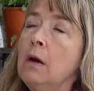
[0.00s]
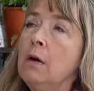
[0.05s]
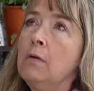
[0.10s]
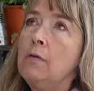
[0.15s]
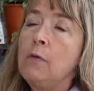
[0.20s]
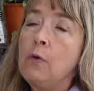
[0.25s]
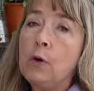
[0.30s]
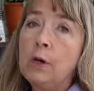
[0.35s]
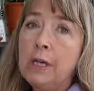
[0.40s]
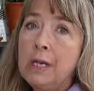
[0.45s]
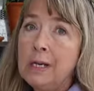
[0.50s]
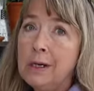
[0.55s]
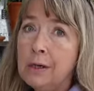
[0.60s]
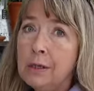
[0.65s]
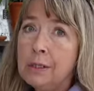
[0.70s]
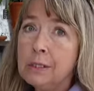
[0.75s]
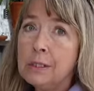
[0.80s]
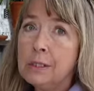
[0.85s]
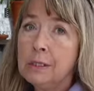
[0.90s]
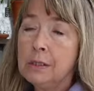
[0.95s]
40
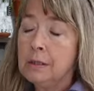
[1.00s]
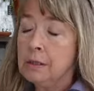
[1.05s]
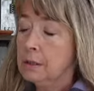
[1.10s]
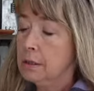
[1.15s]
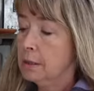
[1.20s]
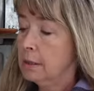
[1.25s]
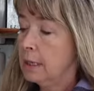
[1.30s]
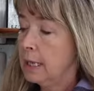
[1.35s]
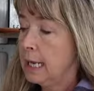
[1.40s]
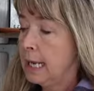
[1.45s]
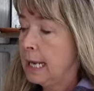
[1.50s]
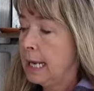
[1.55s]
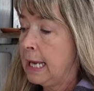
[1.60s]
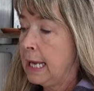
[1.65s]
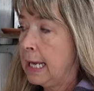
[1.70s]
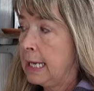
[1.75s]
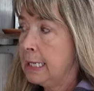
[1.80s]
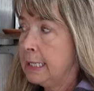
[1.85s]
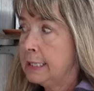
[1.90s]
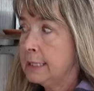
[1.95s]
years,
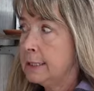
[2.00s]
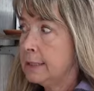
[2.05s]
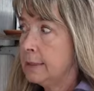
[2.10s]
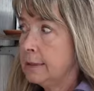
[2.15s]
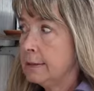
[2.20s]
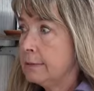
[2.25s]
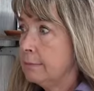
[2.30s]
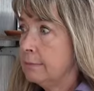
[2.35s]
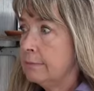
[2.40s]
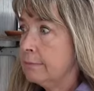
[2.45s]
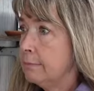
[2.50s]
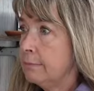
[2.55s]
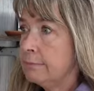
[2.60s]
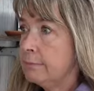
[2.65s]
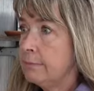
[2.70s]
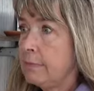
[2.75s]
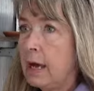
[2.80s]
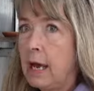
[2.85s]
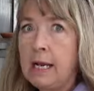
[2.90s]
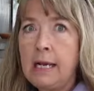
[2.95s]
and
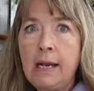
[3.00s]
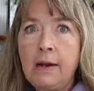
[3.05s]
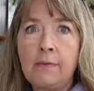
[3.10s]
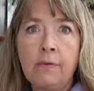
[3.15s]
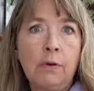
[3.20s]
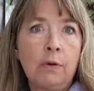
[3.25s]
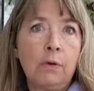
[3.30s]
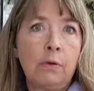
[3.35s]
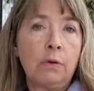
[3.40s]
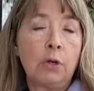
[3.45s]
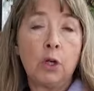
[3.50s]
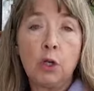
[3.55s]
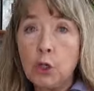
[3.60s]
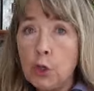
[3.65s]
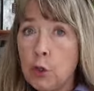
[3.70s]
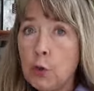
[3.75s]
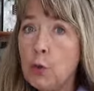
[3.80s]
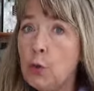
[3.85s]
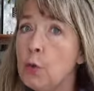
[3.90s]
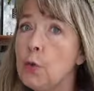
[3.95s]
I never
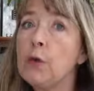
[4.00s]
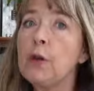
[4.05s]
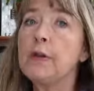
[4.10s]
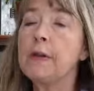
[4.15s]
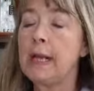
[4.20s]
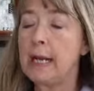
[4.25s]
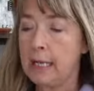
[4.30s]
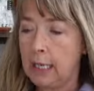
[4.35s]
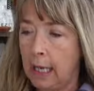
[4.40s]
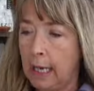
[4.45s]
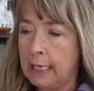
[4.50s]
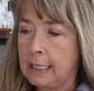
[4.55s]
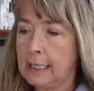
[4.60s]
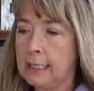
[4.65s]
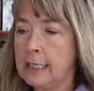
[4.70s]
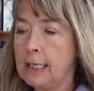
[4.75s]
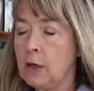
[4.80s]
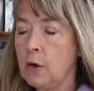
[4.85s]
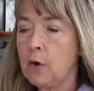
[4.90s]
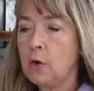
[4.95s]
knew that they
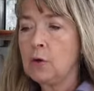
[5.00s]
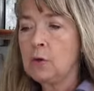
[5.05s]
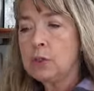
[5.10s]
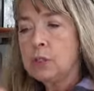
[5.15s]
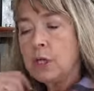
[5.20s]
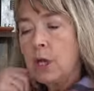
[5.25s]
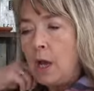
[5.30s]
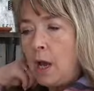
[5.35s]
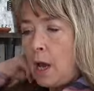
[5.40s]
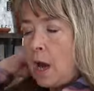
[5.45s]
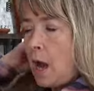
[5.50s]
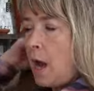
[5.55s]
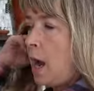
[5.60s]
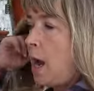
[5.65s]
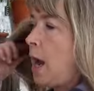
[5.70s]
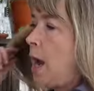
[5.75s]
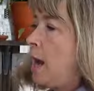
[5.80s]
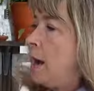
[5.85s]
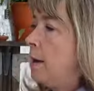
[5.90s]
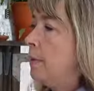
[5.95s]
liked those
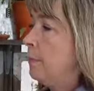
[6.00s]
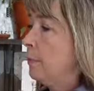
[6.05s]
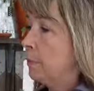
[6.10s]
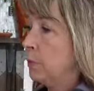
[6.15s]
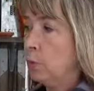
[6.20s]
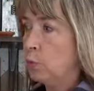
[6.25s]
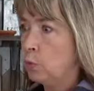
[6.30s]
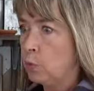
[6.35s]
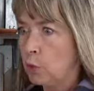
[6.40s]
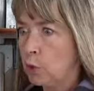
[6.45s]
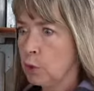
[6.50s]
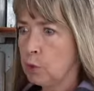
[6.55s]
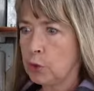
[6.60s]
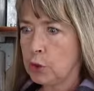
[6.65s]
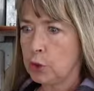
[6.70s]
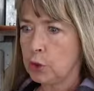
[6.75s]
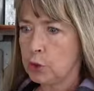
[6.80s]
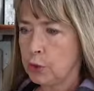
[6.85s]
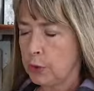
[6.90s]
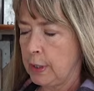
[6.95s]

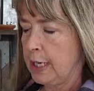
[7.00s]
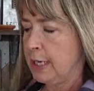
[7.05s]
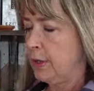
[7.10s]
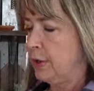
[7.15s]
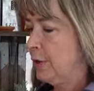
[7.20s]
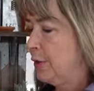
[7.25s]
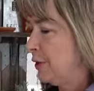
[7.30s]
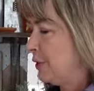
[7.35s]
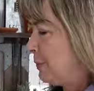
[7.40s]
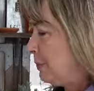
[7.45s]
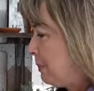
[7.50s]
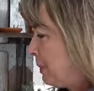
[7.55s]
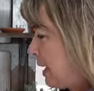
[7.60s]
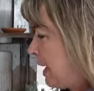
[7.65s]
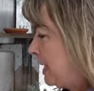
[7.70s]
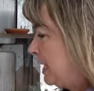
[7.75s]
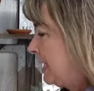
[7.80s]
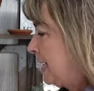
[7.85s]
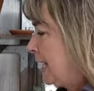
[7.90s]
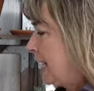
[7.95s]
root trainers,
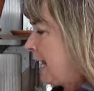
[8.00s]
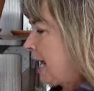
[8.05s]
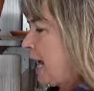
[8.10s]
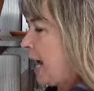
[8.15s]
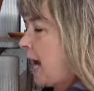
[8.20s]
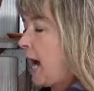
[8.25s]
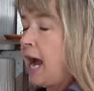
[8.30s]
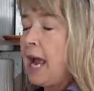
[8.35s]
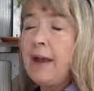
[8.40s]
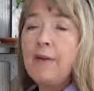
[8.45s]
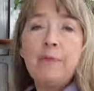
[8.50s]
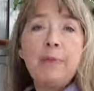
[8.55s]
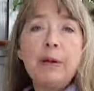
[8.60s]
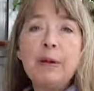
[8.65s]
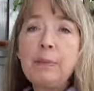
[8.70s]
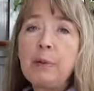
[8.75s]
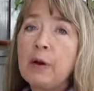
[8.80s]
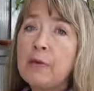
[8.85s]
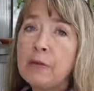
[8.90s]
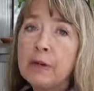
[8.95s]
but I have
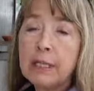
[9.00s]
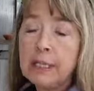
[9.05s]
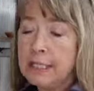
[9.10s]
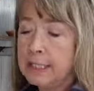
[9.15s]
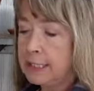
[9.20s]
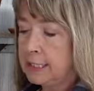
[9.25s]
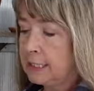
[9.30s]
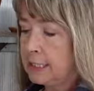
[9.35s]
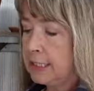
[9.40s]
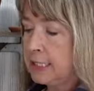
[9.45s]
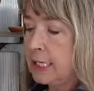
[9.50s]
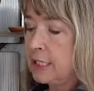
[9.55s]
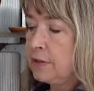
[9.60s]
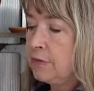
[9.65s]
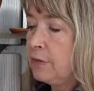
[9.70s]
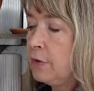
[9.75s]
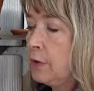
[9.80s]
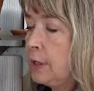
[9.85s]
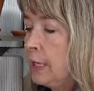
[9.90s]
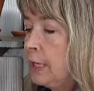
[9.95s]
been perfectly
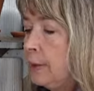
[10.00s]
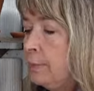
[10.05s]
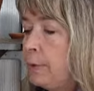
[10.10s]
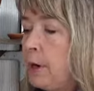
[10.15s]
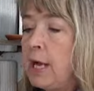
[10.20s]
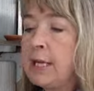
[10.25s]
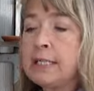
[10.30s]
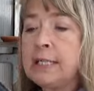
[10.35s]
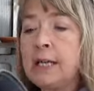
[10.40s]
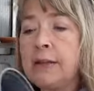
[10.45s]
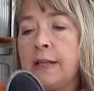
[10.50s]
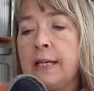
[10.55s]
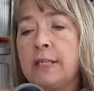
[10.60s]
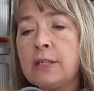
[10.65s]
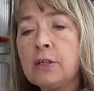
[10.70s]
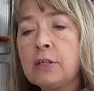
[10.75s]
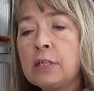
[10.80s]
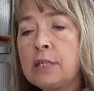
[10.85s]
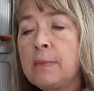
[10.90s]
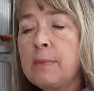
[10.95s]
successful in pots. Now,
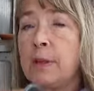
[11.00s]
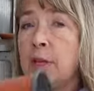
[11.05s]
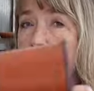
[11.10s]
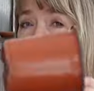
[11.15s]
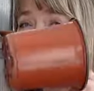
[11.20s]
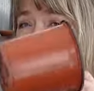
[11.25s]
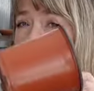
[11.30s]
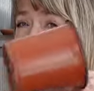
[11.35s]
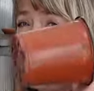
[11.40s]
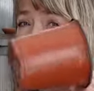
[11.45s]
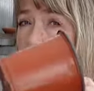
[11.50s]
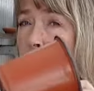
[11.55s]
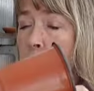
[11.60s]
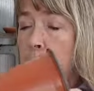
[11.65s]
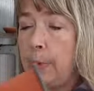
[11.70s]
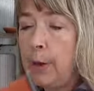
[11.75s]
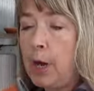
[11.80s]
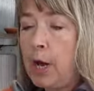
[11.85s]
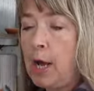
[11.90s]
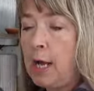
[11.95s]
these are some of the taller
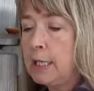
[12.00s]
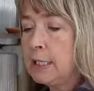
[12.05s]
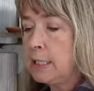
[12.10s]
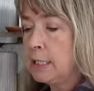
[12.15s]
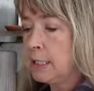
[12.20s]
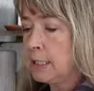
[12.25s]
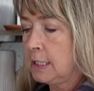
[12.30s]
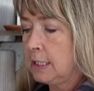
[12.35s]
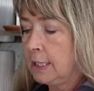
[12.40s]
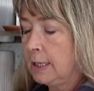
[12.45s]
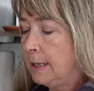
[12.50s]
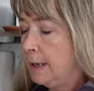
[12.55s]
pots,